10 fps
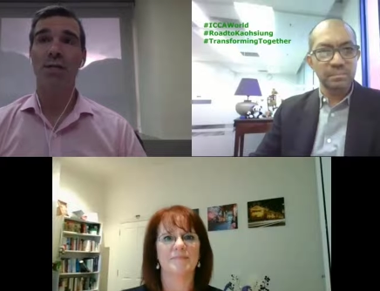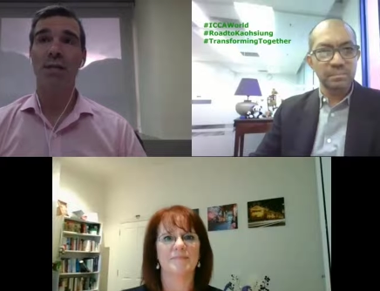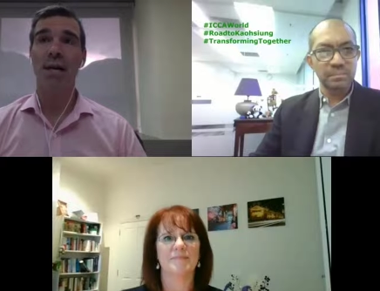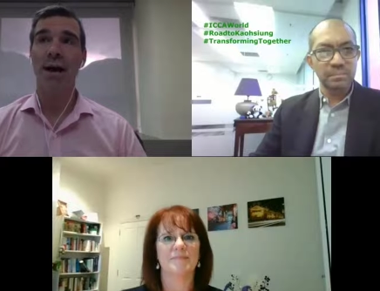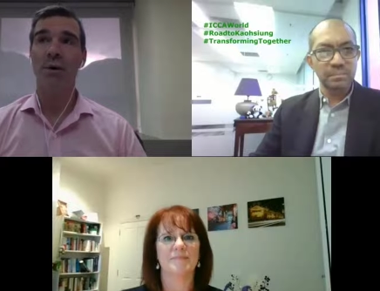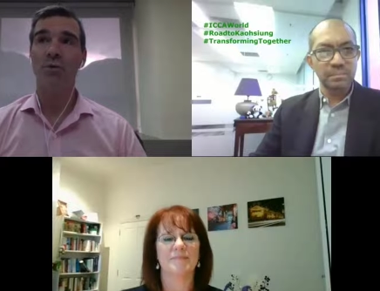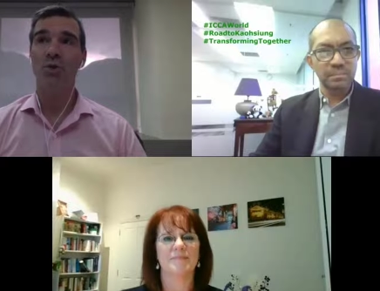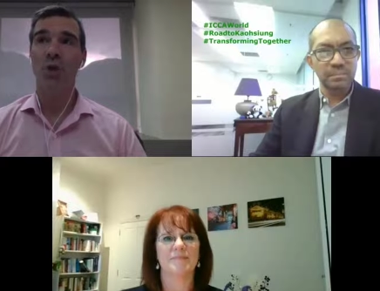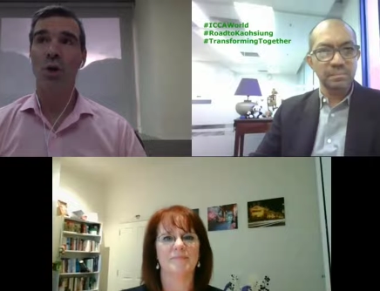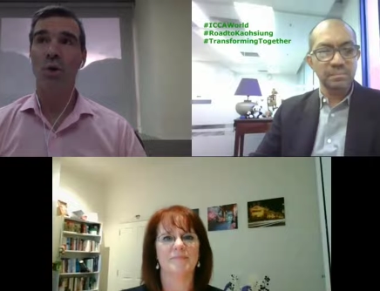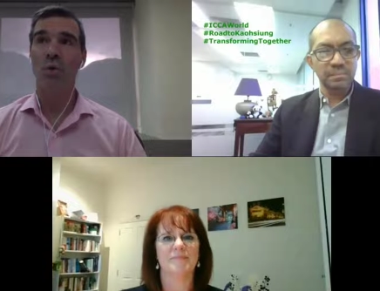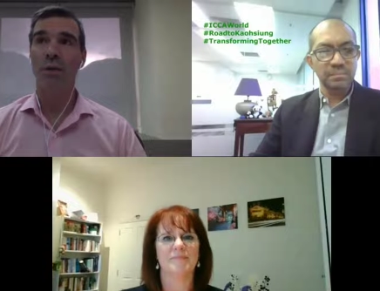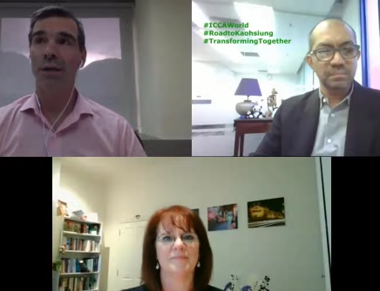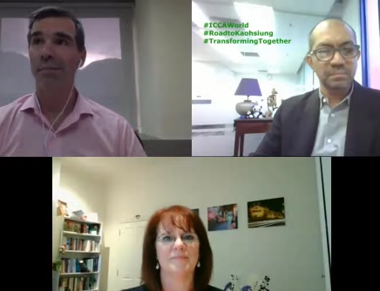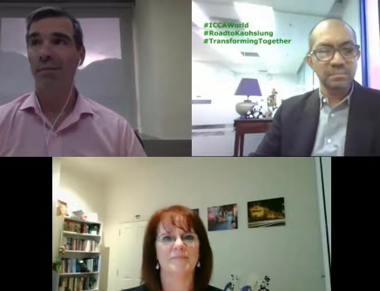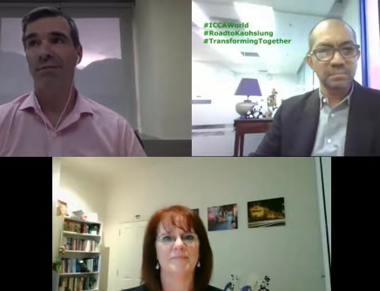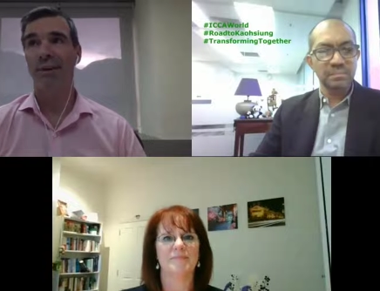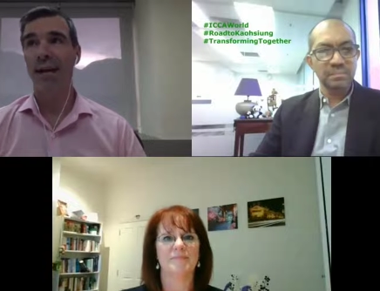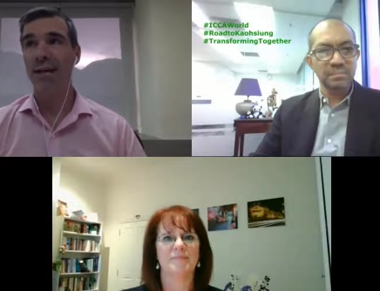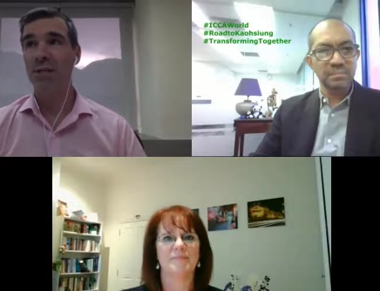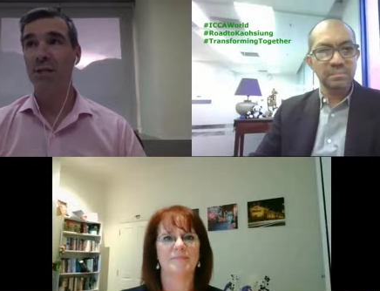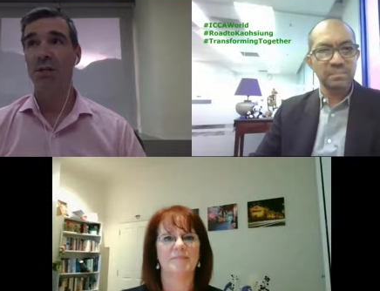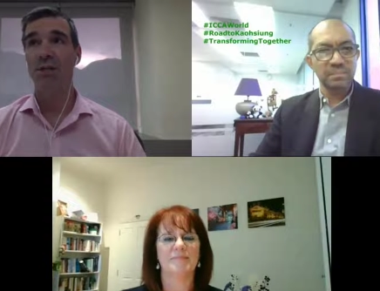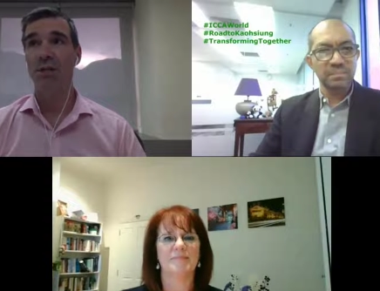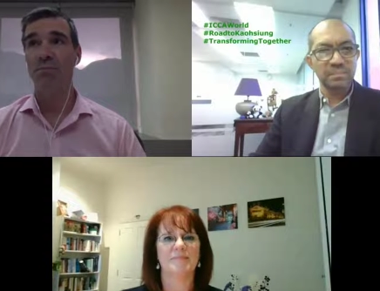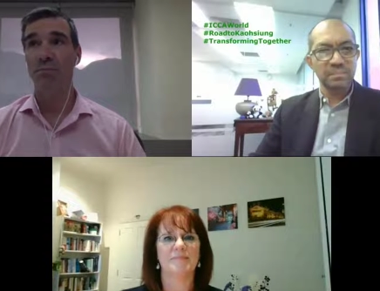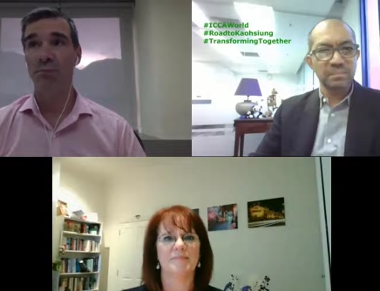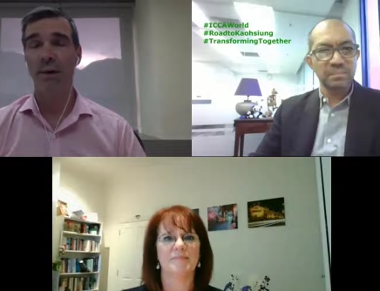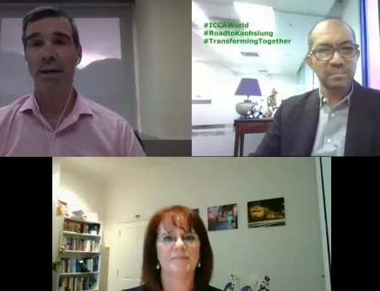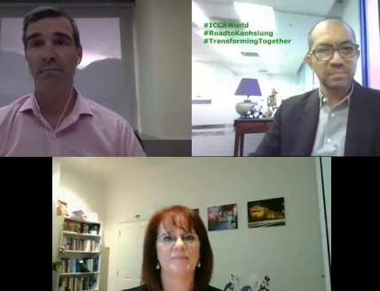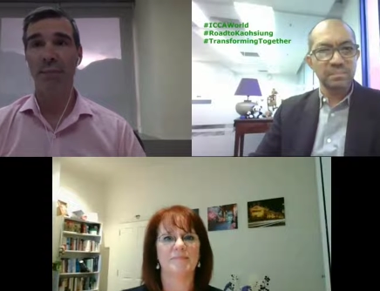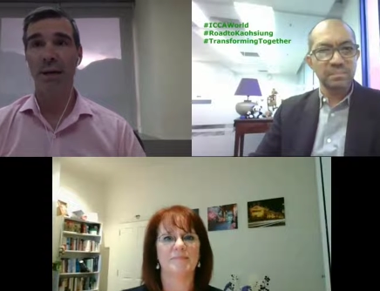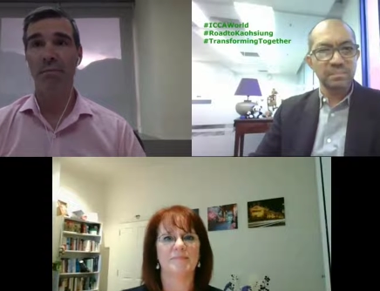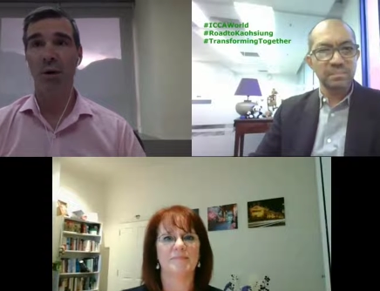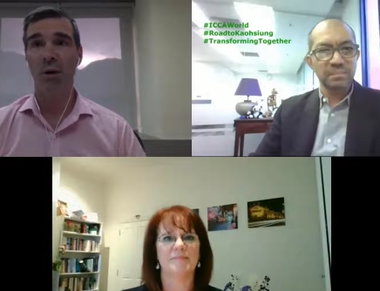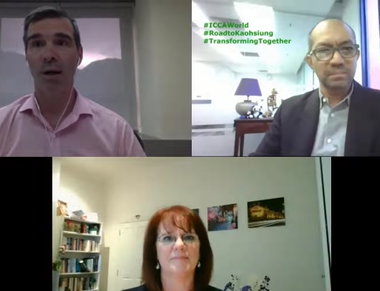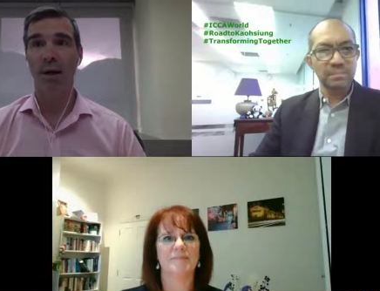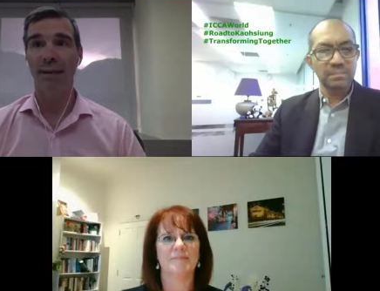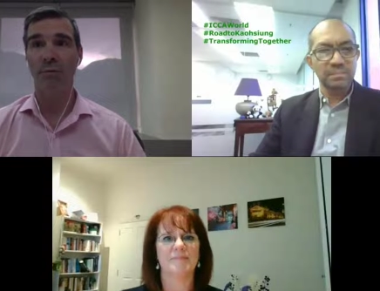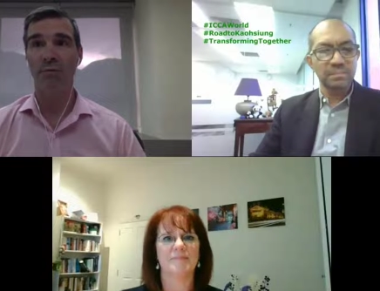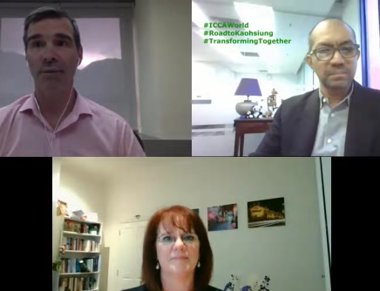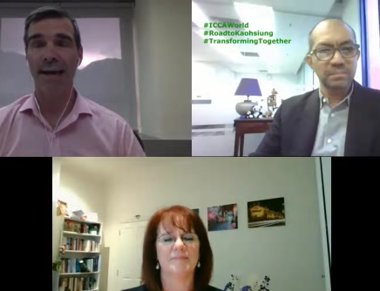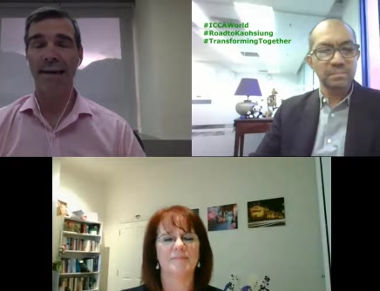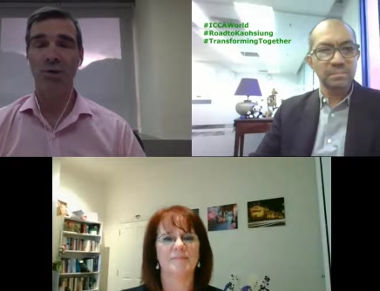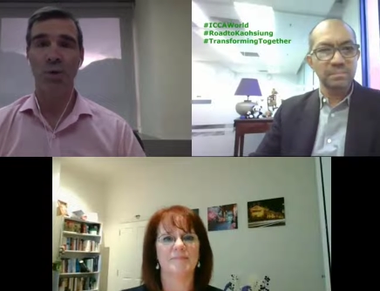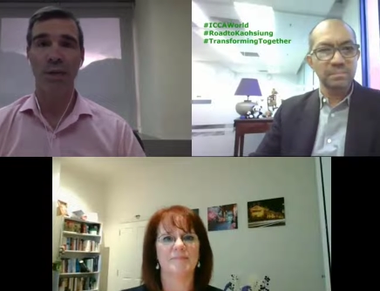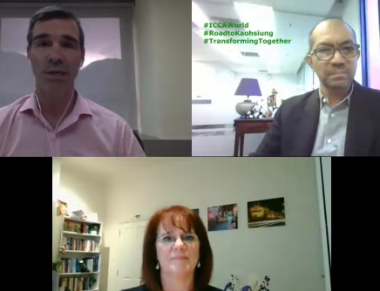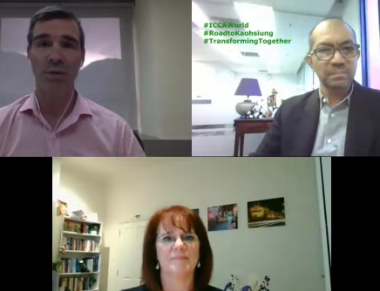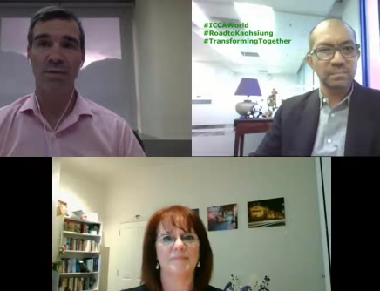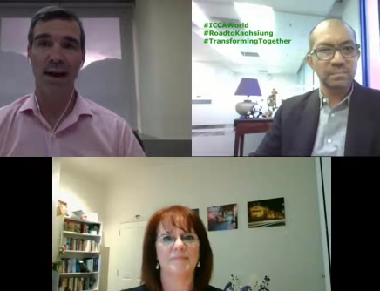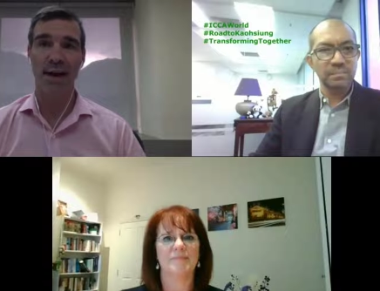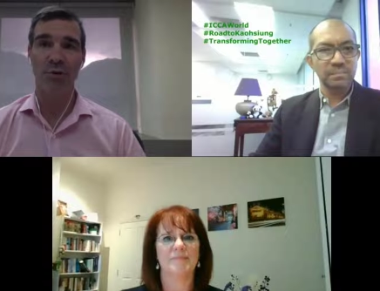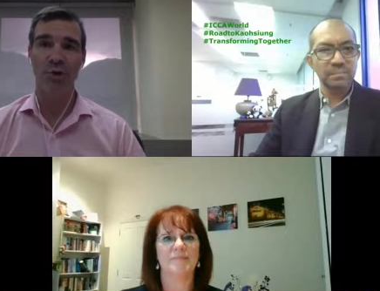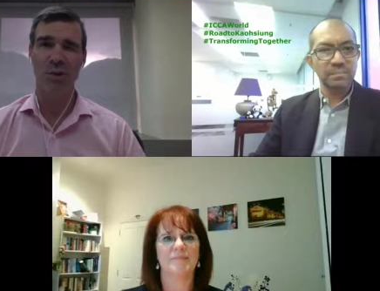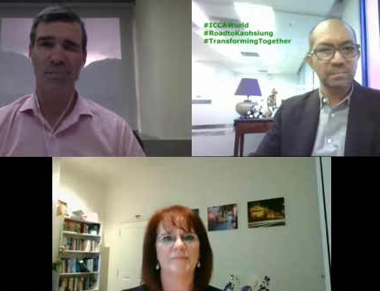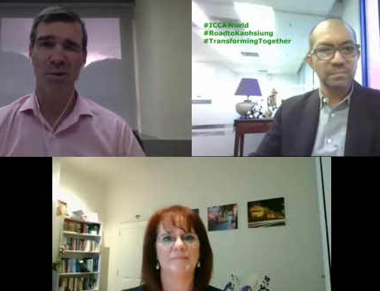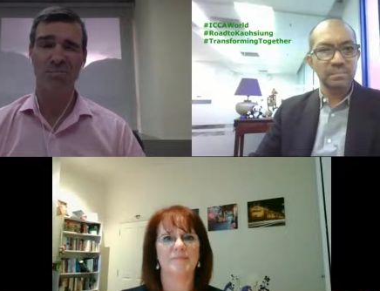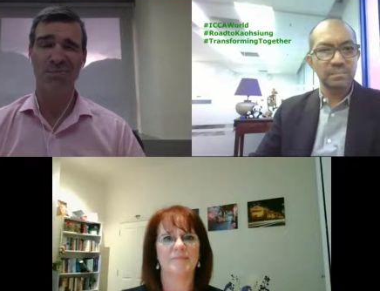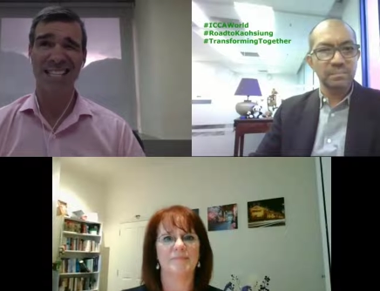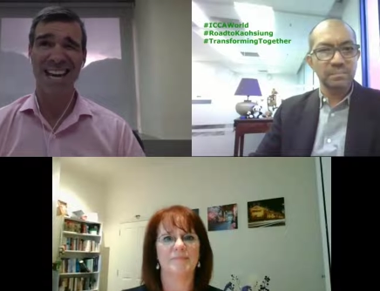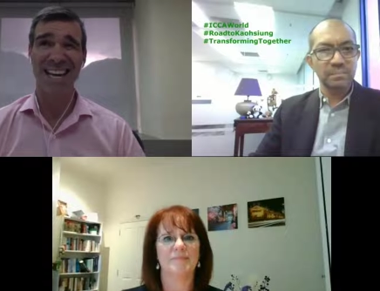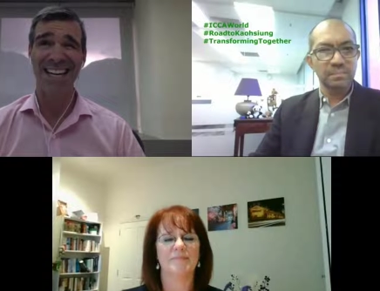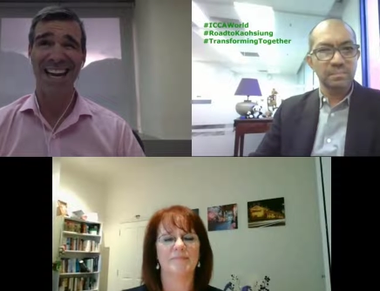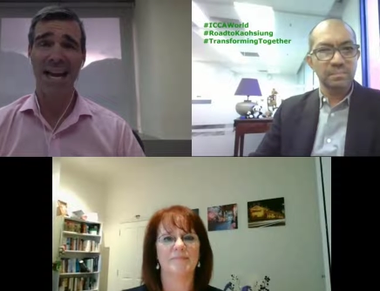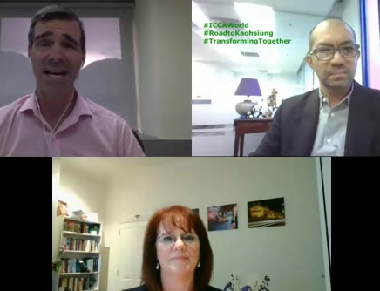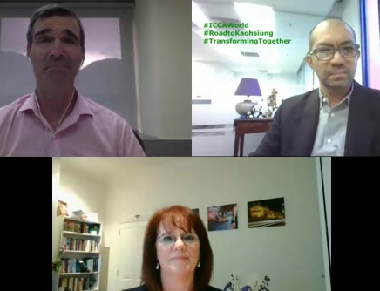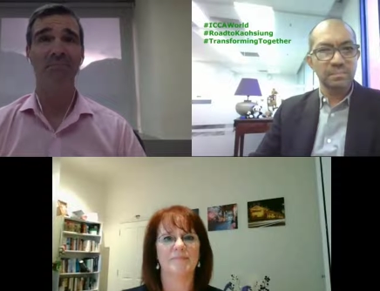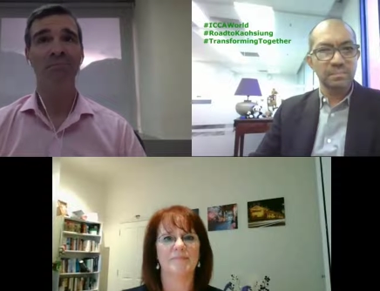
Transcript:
Speaker 1: now, so the number of cases is pretty minimal. I think over the last two weeks, we've averaged about 10 a day,